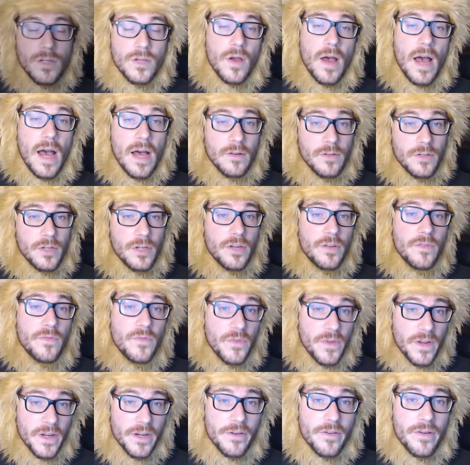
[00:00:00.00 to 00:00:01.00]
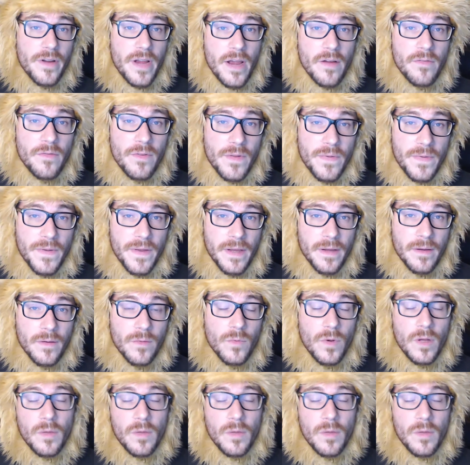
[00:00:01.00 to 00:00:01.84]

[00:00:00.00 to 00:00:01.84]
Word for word: So how to configure everything?